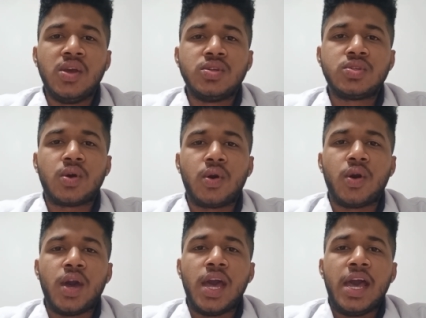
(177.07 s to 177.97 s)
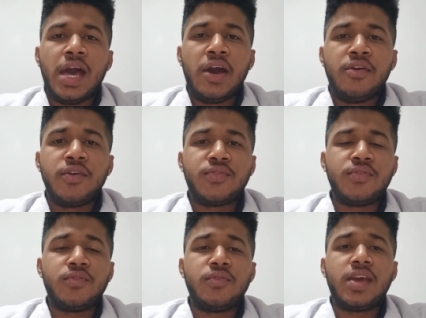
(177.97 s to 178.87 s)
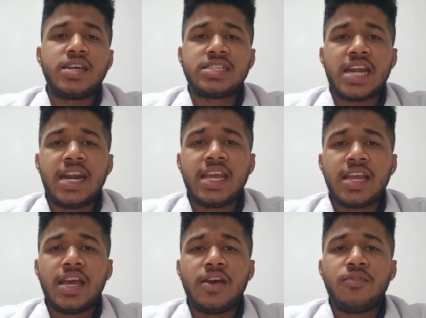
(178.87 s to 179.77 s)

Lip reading: So, if we are standing,